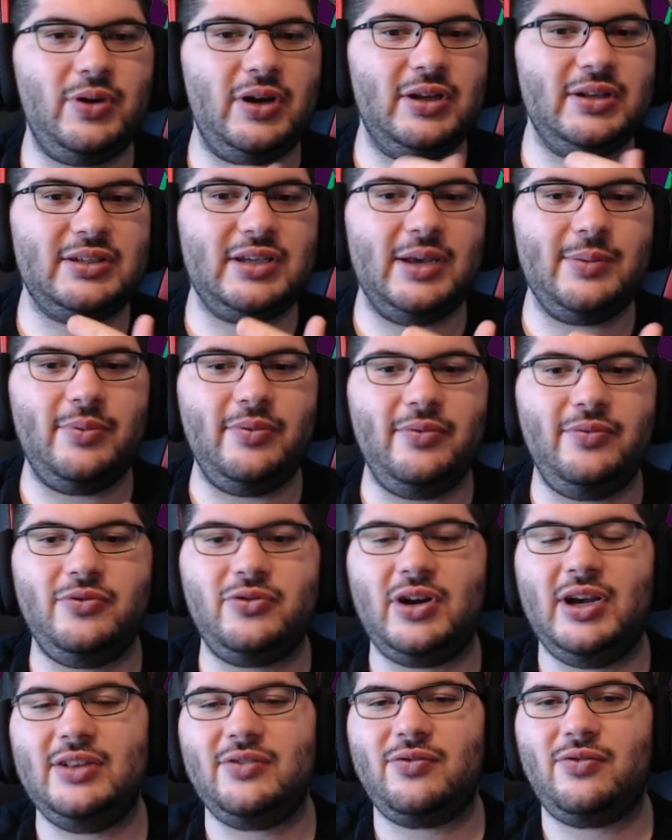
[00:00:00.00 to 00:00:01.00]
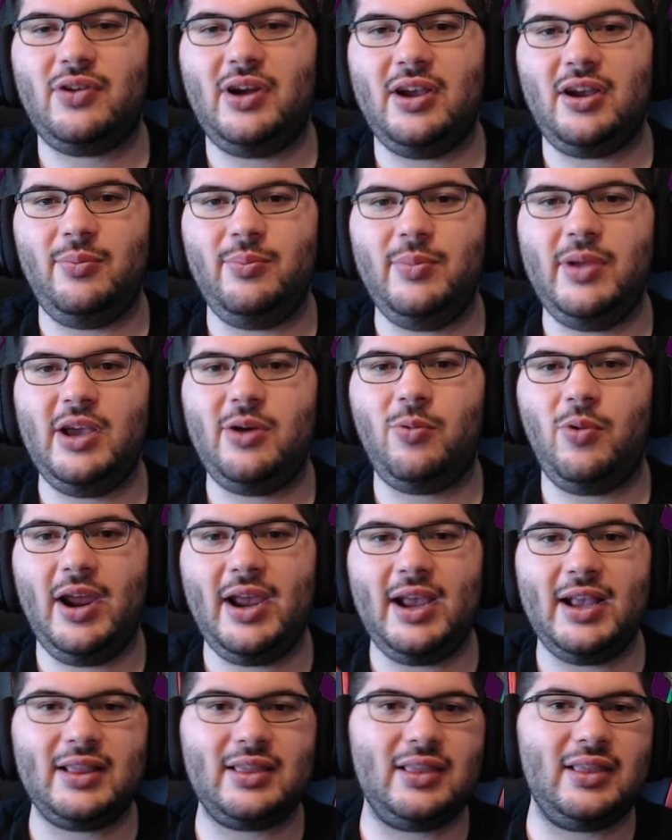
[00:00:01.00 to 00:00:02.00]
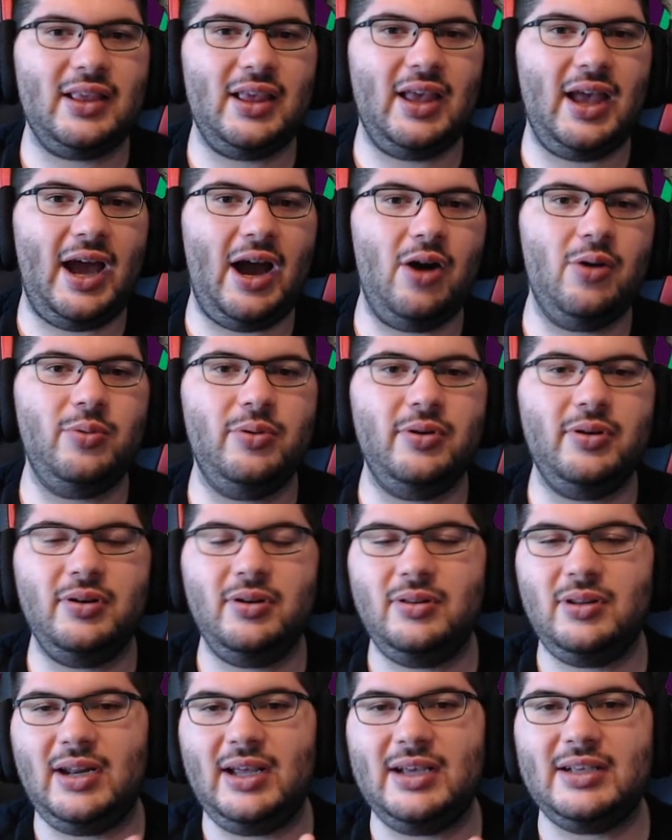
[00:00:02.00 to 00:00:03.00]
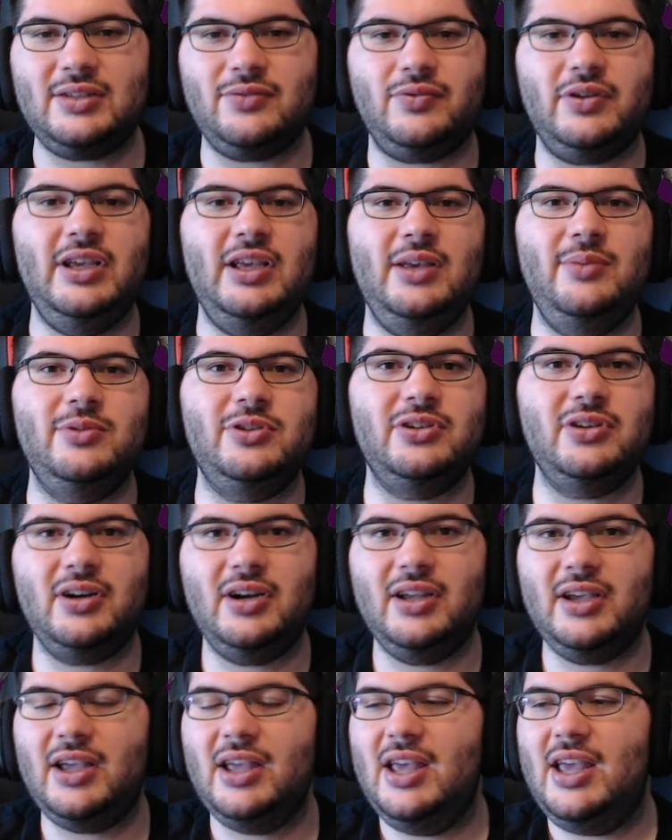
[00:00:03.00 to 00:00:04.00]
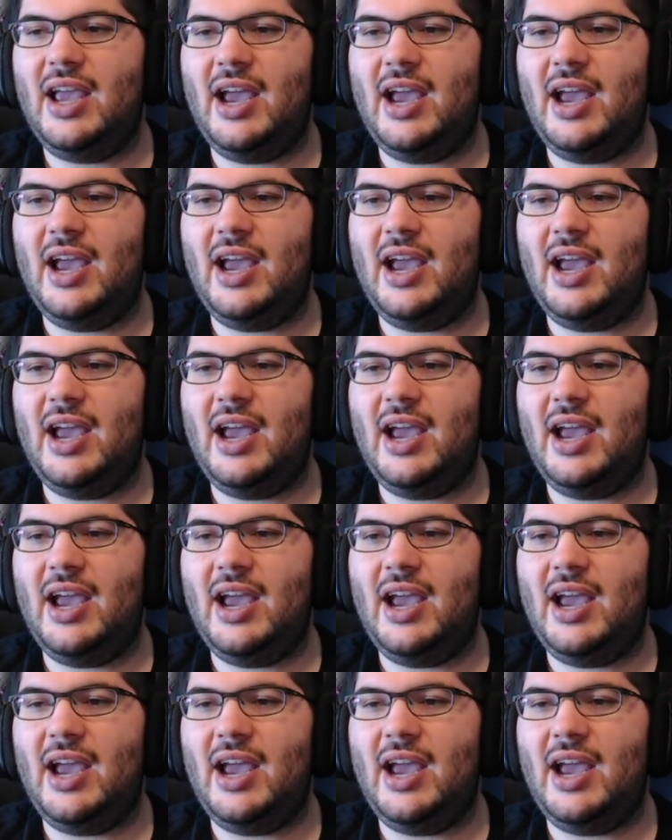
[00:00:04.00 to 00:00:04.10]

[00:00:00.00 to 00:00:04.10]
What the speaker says: type of transfer I can make where I get out the likes of Raheem Sterling